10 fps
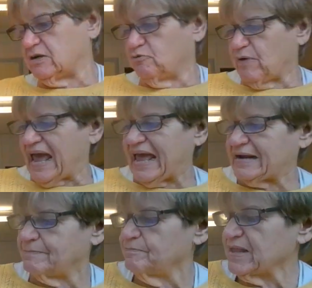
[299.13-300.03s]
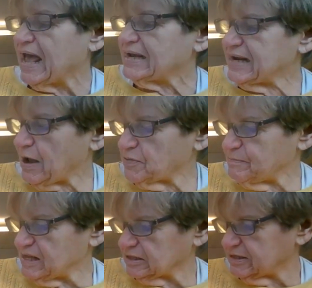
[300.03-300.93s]
and ran. Now the
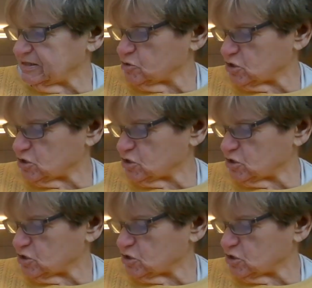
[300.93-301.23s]
milk and the